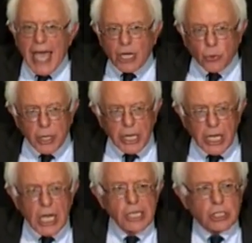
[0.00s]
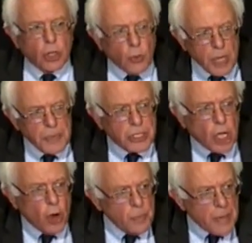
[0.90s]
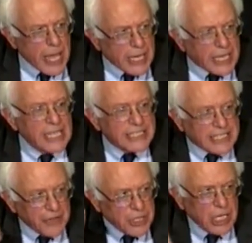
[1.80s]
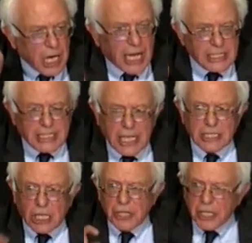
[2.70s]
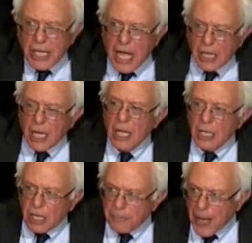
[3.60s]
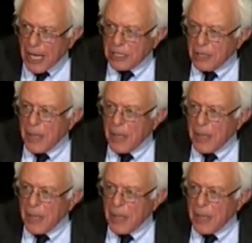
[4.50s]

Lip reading: equity so women don't make 79 cents on the dollar compared to